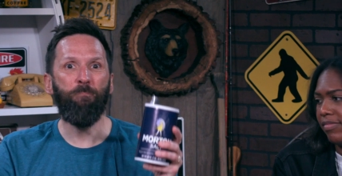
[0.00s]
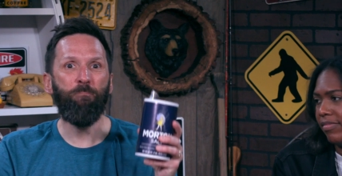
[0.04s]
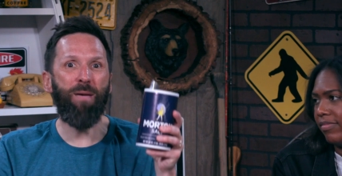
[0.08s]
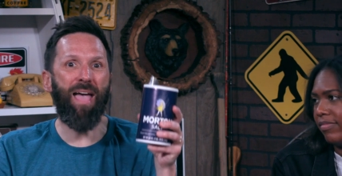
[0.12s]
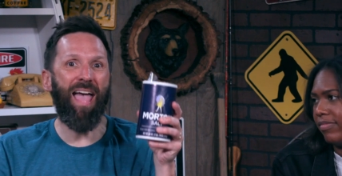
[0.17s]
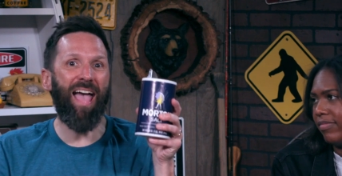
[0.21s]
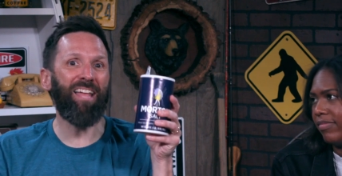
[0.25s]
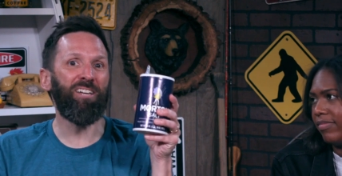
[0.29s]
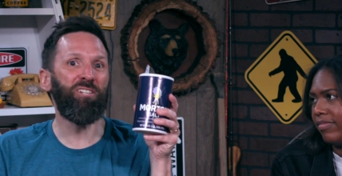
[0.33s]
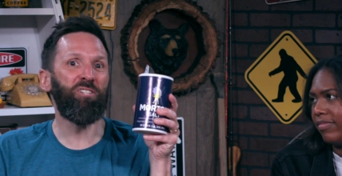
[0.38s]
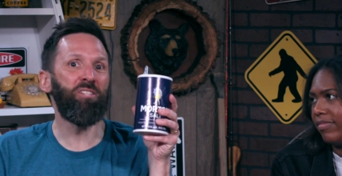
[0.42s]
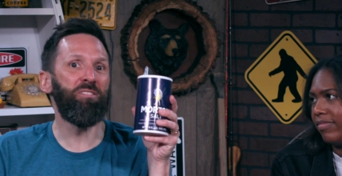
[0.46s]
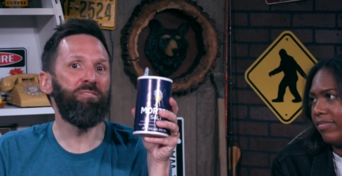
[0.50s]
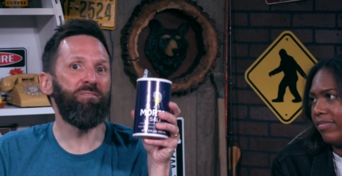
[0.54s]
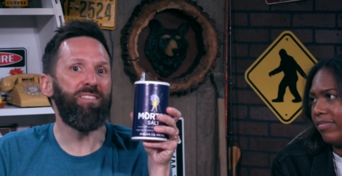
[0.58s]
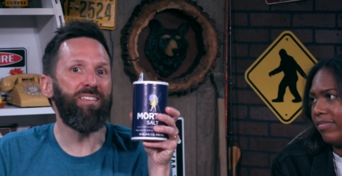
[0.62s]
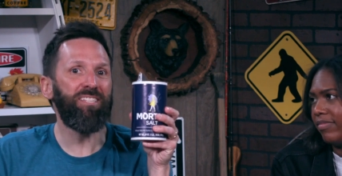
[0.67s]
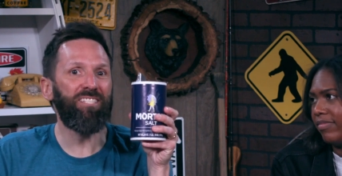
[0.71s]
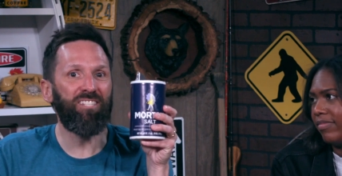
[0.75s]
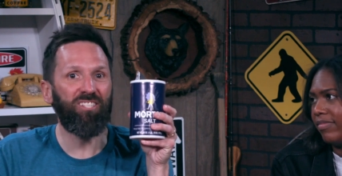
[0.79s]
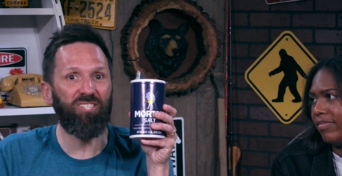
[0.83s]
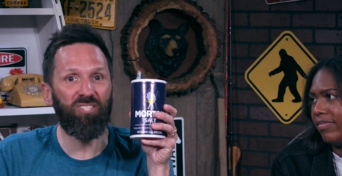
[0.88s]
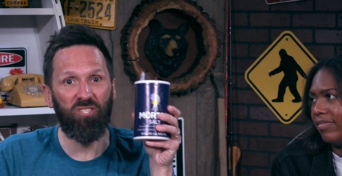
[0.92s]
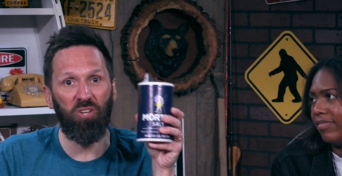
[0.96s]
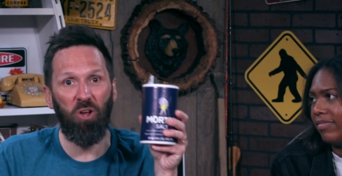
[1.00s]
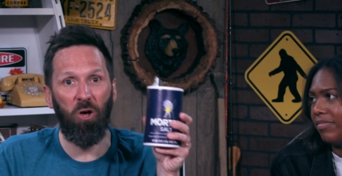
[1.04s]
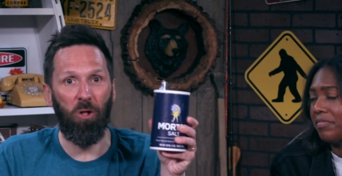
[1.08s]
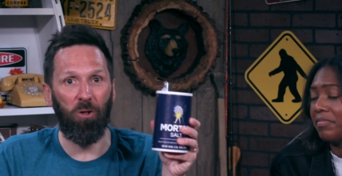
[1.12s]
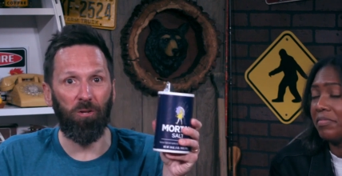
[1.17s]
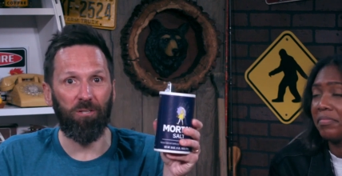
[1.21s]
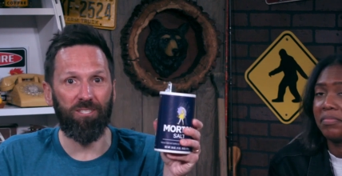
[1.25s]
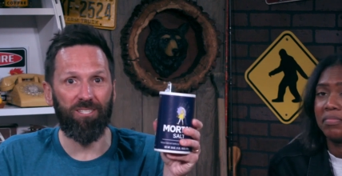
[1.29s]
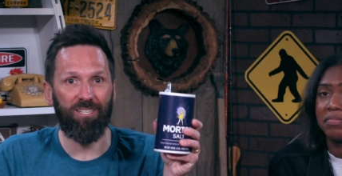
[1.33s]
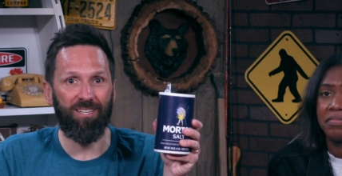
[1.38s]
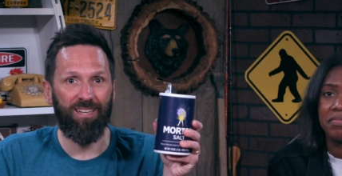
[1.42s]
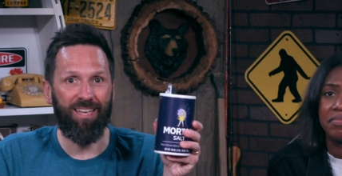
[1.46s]
Speaker 1: Imagine this
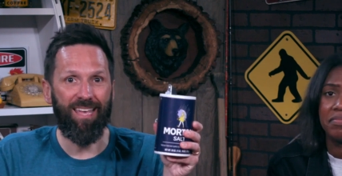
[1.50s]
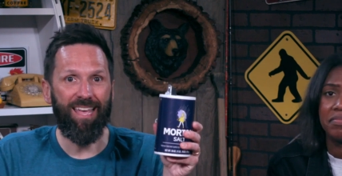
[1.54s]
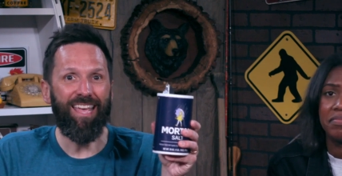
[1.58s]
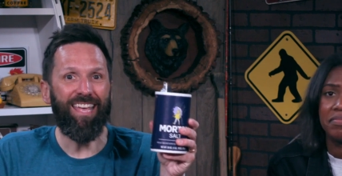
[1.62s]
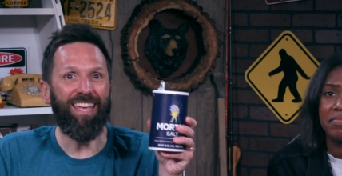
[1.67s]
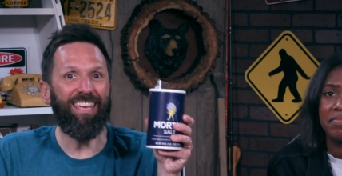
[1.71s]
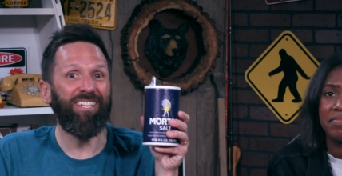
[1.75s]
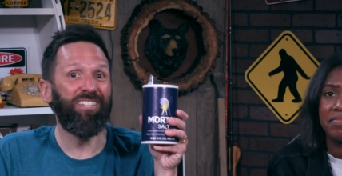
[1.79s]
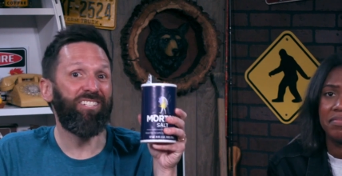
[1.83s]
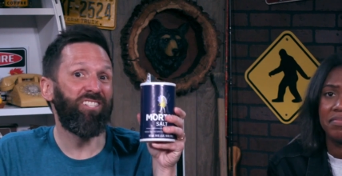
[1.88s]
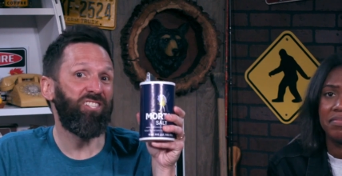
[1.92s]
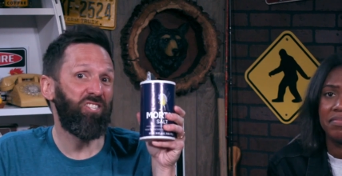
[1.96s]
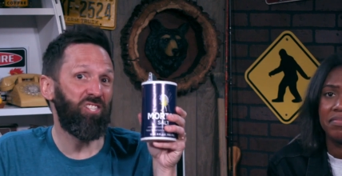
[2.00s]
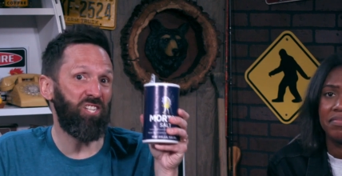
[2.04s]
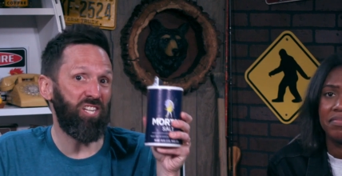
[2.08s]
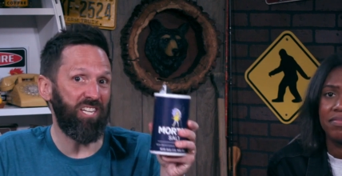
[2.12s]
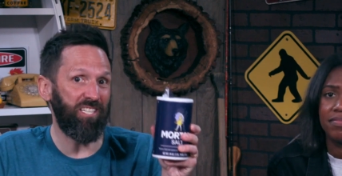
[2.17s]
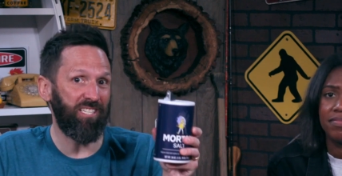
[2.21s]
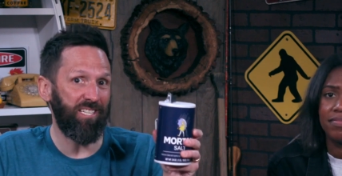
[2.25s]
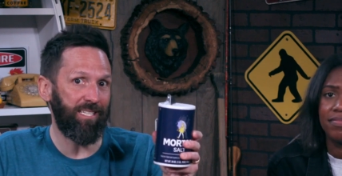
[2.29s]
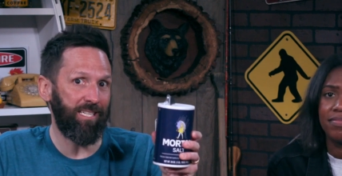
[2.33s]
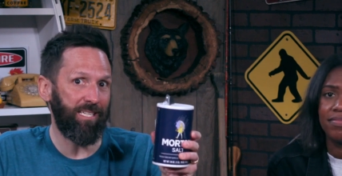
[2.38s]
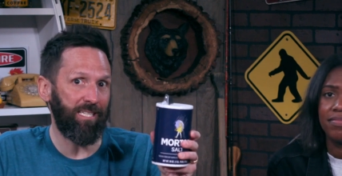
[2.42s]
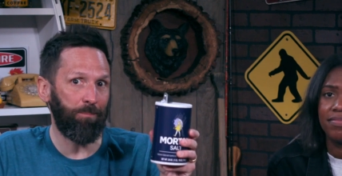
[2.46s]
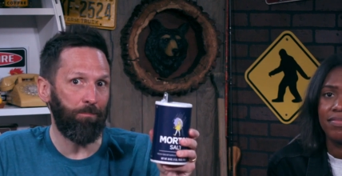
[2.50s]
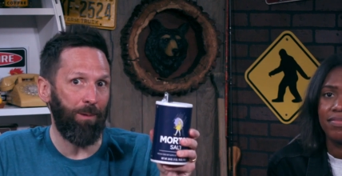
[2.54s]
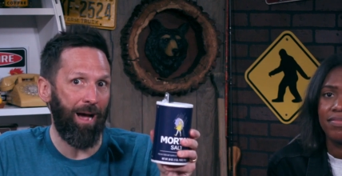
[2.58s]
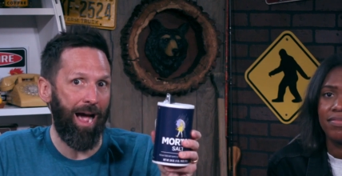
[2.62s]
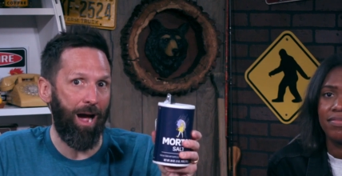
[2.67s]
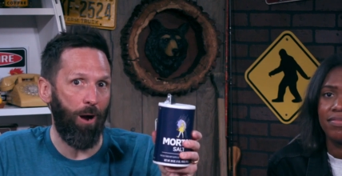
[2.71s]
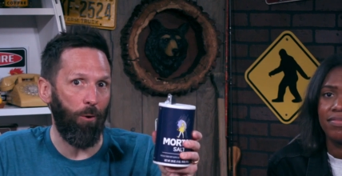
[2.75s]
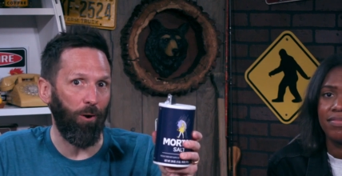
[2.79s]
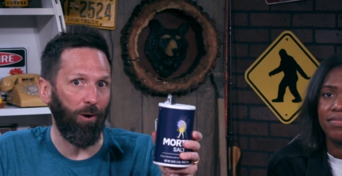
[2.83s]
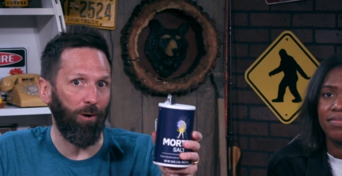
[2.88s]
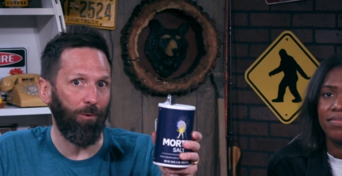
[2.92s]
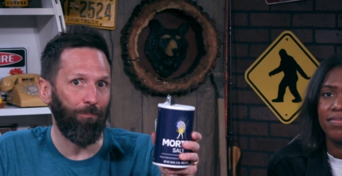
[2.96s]
salt is Jesus'
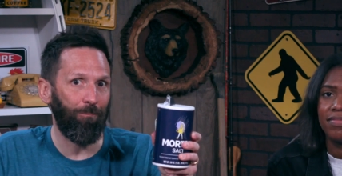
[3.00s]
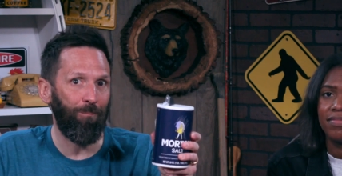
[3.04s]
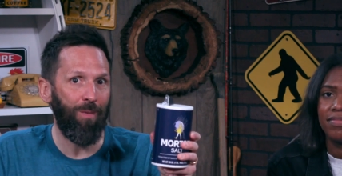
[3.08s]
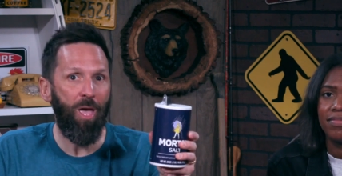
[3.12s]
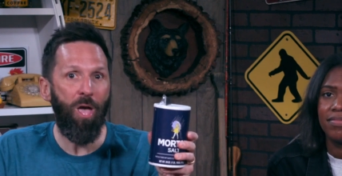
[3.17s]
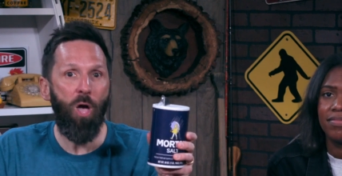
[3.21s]
power.